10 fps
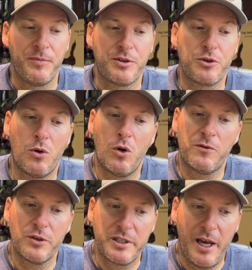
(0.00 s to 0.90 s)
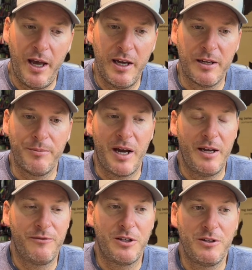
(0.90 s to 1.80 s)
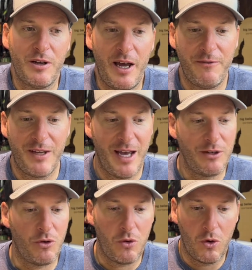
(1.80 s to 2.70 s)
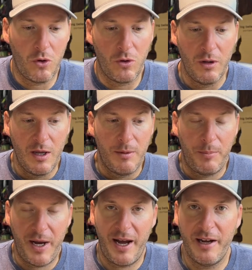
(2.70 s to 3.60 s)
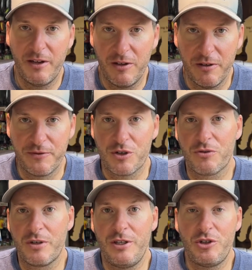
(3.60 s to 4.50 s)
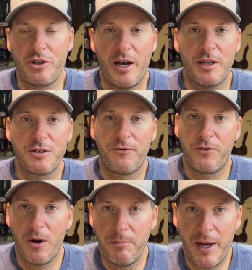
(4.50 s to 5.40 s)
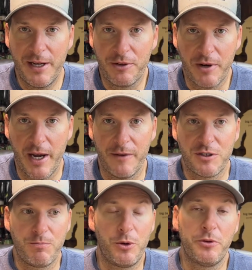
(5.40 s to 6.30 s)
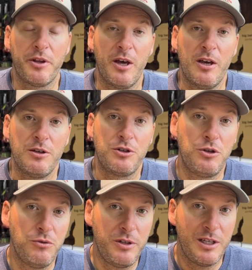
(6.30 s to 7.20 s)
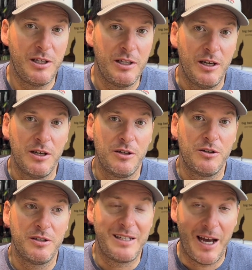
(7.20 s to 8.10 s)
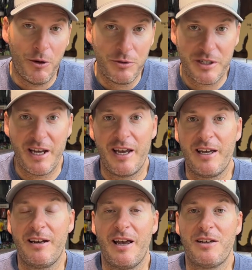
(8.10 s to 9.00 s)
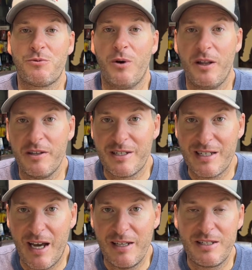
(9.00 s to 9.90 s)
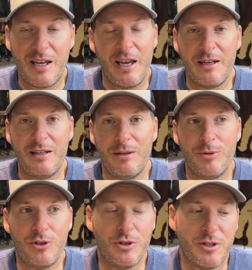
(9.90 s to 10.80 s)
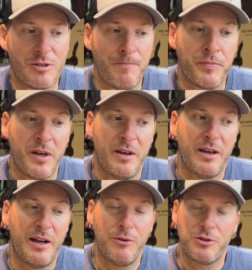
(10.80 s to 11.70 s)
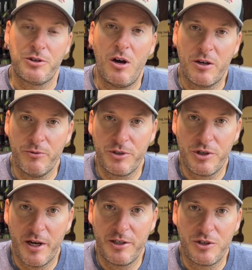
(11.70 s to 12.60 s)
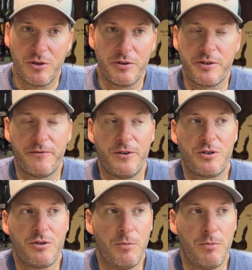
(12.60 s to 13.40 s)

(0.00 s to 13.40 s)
So over time, I've gotten a whole pile of screenshots from my graphs, both 2D down scan as well as side scan images. And I was talking with Johnny Schultz at Fish the